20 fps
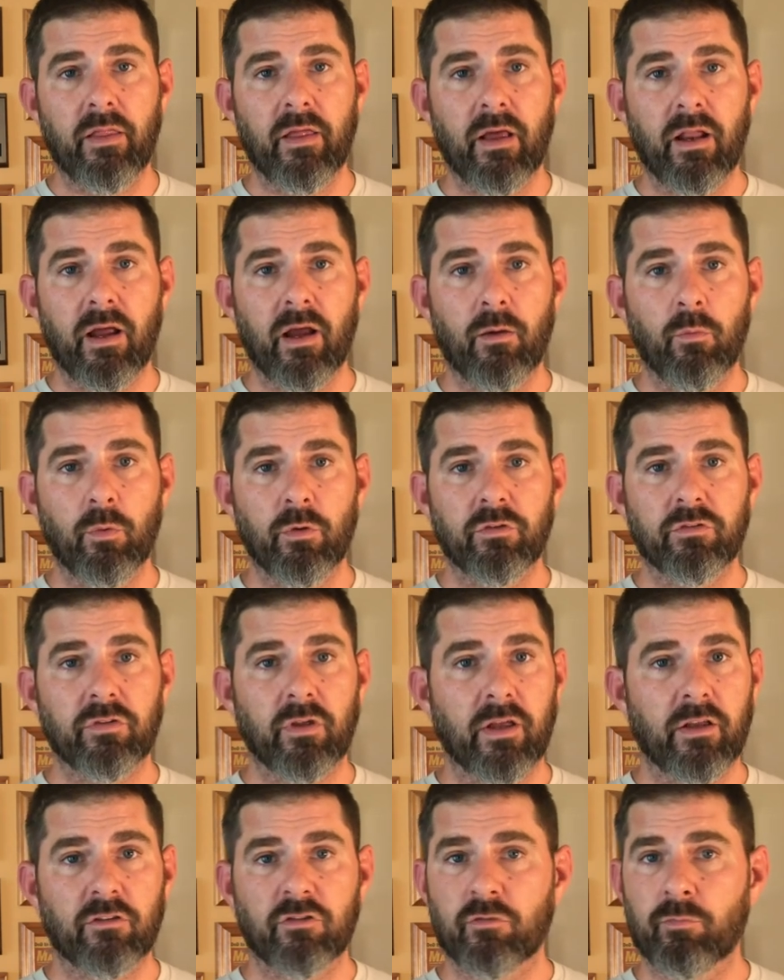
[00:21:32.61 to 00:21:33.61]
that I was
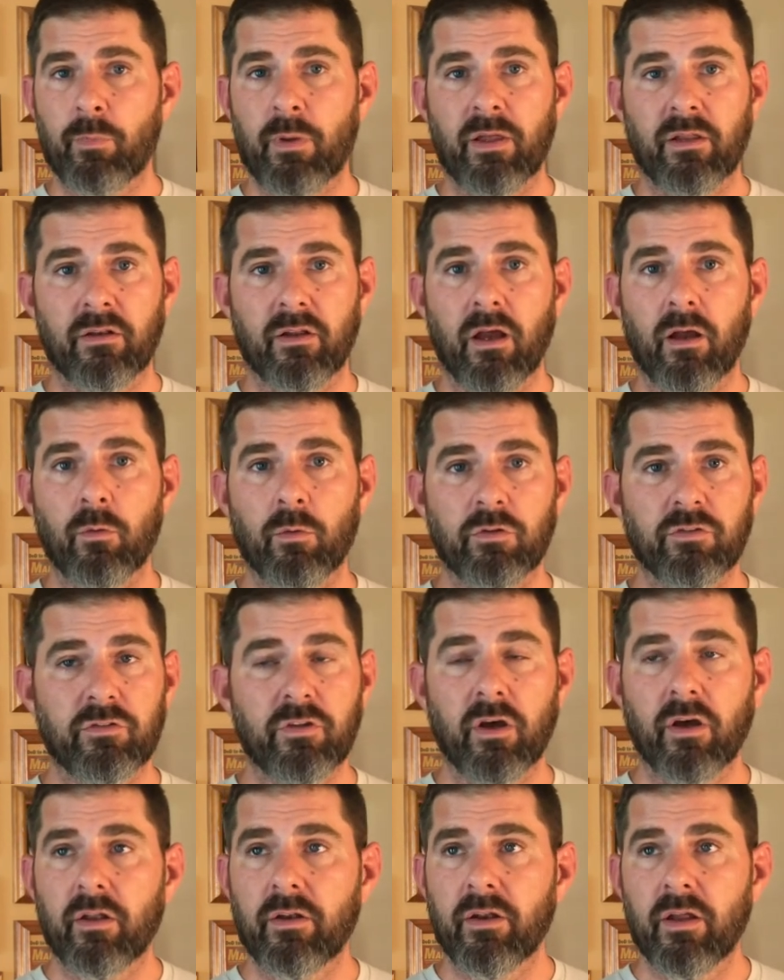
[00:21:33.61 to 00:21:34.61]
like spent. I was
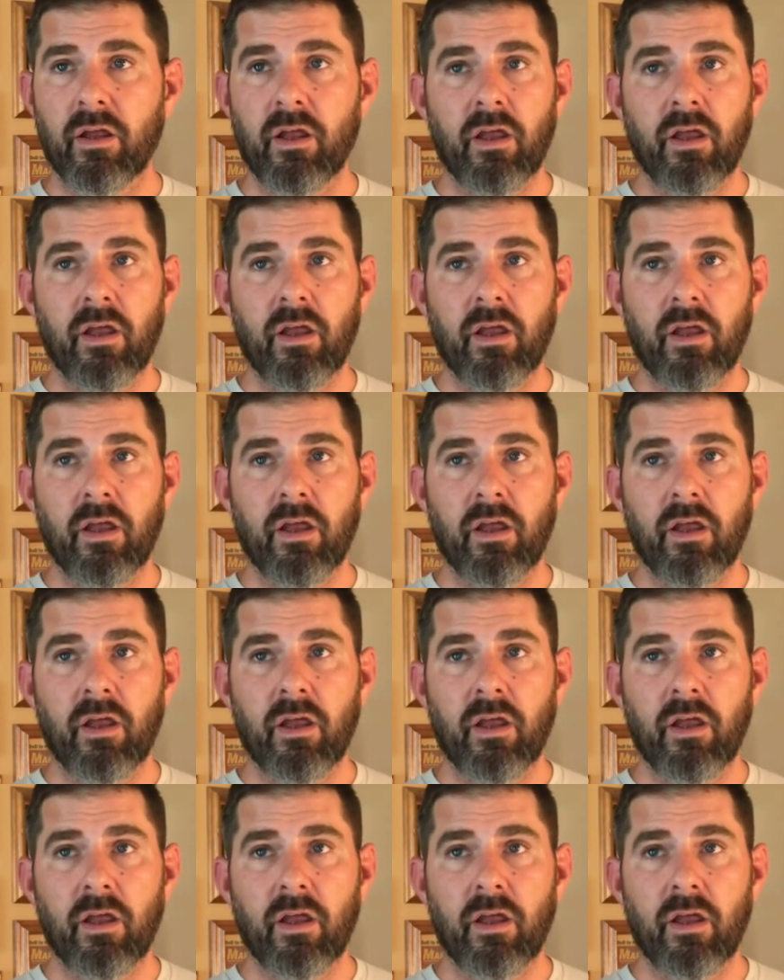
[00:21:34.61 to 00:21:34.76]
done.